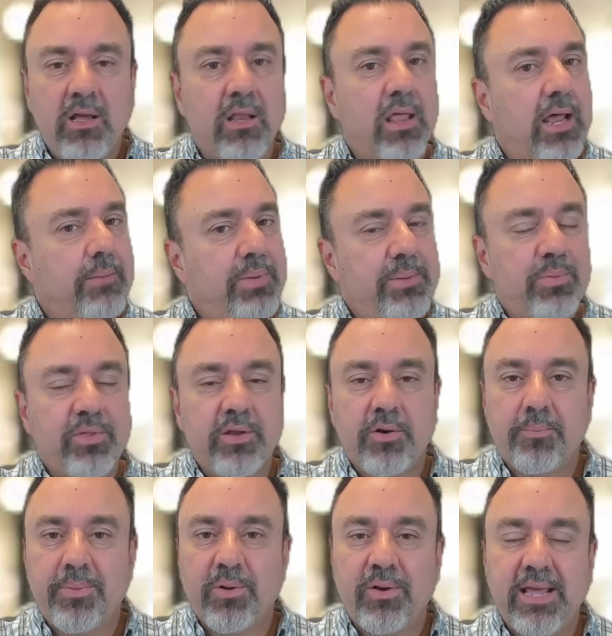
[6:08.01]
A lot of people that
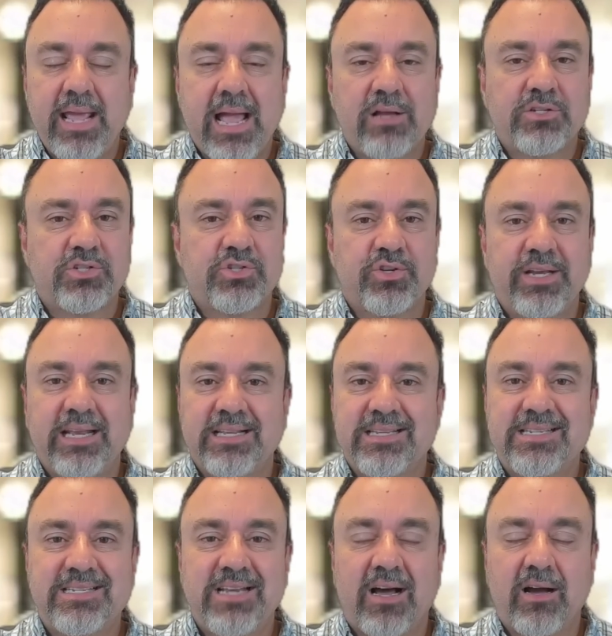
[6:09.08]
are building houses are getting
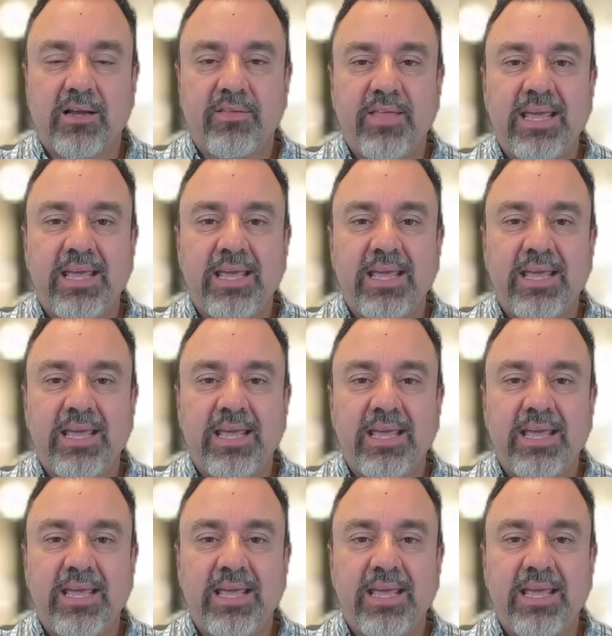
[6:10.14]
stuck.